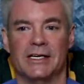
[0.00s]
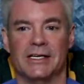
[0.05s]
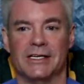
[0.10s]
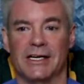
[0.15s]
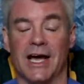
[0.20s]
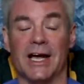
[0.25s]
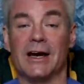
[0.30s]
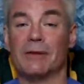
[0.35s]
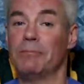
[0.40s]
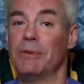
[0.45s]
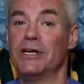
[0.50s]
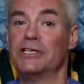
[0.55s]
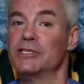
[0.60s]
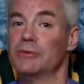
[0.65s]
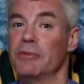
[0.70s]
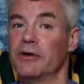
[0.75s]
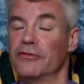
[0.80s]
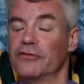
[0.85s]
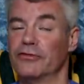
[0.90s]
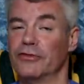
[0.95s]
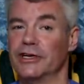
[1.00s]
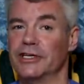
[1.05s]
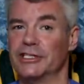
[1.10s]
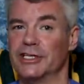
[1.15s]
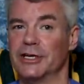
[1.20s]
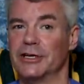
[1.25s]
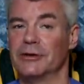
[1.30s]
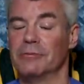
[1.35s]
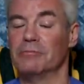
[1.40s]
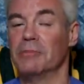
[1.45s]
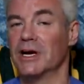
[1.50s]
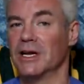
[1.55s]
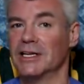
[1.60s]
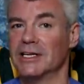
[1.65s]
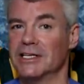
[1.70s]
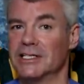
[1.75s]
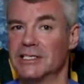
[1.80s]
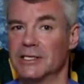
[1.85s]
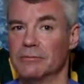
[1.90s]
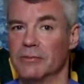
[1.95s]
Not a bunch above freezing, but at
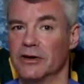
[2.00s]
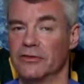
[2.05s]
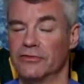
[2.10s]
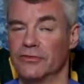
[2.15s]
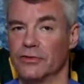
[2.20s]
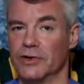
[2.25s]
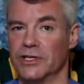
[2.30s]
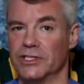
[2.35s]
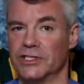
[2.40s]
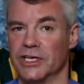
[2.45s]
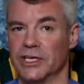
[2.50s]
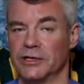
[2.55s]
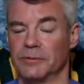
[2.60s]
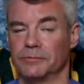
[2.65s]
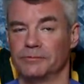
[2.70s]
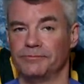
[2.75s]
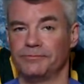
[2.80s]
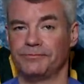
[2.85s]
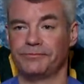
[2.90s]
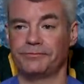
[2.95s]
least above freezing.